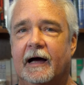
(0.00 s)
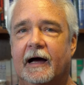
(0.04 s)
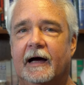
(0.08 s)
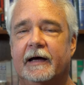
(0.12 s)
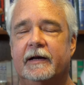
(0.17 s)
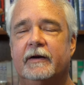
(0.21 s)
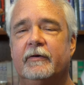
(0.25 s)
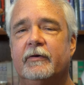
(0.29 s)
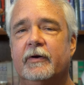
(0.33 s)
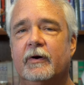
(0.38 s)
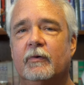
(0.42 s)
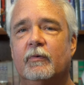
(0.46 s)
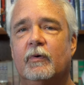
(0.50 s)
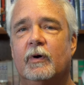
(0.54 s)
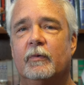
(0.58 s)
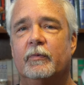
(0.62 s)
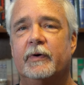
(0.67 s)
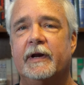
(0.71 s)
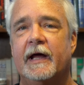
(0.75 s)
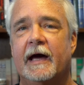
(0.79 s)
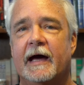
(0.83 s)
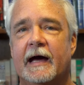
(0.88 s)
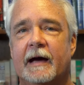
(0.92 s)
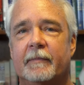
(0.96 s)
I don't know what
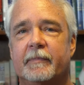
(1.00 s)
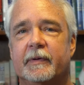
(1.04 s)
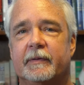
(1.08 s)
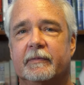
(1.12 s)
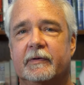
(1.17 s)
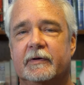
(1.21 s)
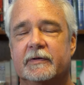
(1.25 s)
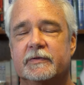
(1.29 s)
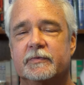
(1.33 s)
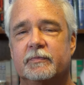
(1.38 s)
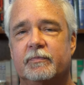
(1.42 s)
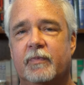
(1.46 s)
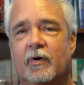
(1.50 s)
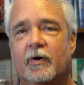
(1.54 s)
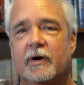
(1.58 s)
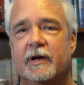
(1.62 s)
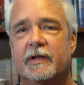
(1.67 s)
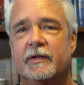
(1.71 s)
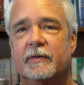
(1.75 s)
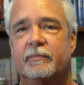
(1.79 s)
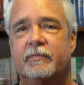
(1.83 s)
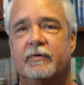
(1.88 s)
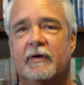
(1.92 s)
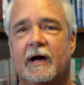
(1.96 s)
would happen. Because part
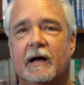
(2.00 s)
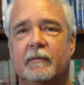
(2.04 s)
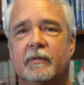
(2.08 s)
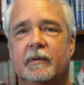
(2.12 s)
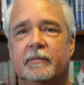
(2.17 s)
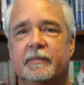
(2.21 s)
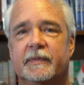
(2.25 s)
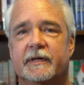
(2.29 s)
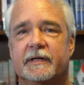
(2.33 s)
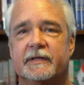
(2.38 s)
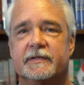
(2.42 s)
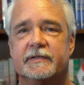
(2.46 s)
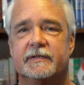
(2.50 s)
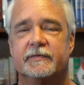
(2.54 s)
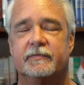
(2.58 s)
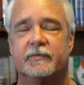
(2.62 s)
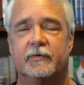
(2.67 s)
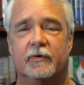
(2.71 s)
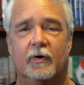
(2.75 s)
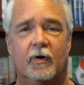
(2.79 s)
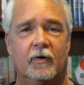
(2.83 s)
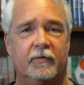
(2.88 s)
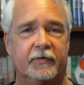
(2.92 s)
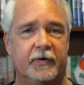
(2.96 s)
of the problem is,
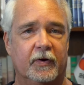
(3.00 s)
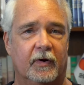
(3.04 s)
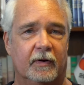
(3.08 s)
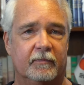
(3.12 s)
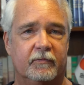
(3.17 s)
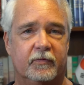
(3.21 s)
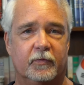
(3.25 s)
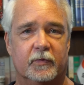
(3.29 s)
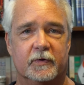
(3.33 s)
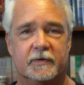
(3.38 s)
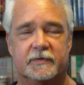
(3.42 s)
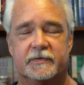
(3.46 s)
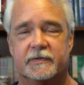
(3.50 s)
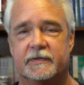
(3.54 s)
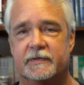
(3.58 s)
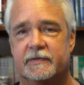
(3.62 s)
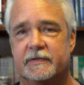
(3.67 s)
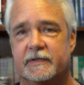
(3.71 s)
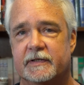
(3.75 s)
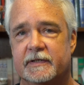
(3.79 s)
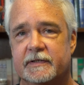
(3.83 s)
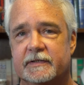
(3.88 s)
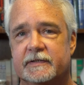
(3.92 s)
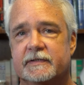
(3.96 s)
for all the armed
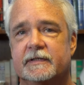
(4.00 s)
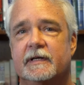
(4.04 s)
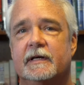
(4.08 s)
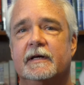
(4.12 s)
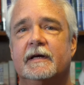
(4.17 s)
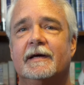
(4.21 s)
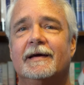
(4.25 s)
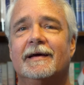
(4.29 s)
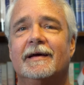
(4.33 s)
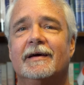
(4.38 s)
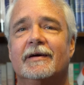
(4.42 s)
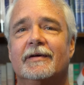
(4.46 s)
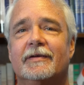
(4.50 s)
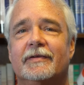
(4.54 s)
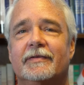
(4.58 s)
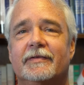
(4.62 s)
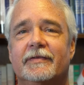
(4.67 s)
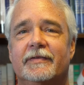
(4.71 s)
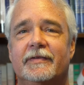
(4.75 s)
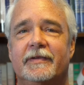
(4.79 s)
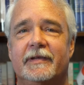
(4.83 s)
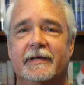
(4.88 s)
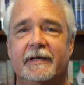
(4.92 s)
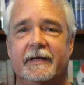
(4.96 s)
forces, is
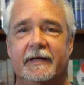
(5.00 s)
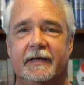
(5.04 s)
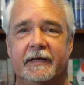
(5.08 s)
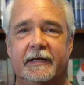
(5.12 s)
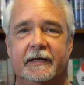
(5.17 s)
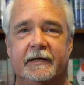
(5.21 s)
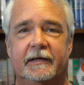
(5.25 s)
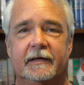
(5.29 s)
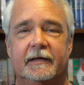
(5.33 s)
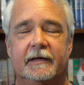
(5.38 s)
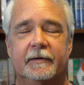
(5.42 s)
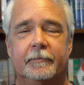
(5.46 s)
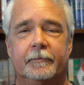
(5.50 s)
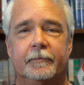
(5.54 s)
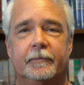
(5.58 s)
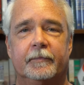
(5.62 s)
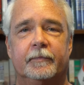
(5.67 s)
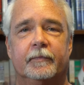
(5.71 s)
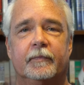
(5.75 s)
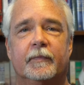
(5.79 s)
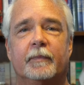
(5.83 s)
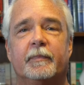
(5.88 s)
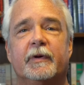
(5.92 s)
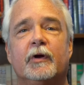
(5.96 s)
the,
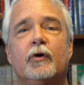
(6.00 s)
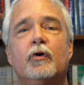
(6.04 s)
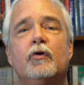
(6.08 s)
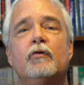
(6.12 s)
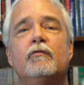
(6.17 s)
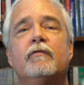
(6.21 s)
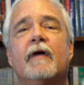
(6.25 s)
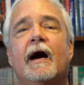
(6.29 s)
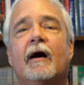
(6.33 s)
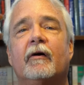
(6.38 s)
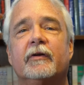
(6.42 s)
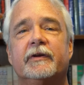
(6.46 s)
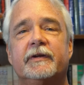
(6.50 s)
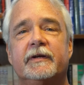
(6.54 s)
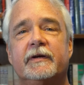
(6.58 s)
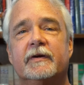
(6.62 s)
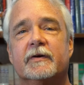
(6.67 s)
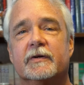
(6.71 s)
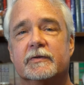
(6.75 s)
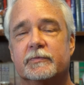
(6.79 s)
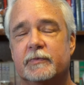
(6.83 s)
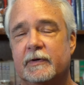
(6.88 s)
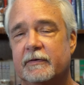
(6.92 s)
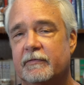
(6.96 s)
I mean, who
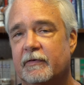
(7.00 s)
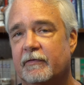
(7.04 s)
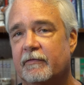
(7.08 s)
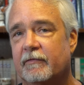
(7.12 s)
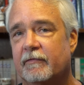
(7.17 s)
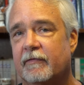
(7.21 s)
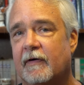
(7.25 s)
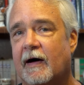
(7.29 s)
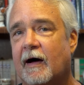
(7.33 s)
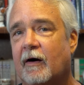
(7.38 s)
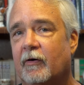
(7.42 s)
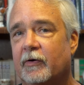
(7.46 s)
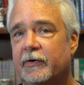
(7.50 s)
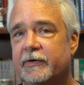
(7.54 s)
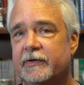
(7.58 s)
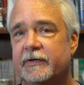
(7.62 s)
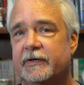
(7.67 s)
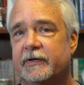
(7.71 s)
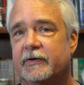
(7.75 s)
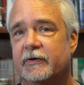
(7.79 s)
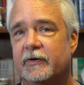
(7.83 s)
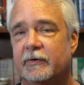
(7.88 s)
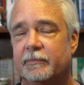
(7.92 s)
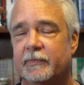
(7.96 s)
volunteers? We have a
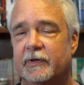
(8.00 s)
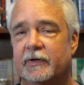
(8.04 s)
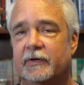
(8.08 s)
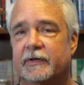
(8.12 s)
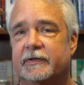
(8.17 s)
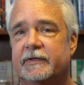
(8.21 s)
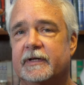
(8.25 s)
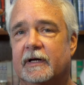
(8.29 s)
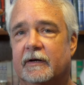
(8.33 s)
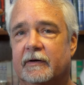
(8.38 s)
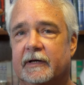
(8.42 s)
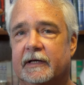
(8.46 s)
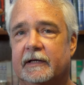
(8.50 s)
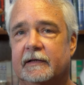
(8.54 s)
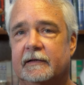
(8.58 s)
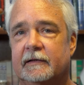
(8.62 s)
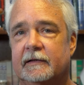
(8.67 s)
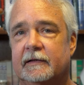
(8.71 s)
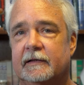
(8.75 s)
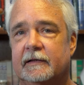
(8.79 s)
volunteer military.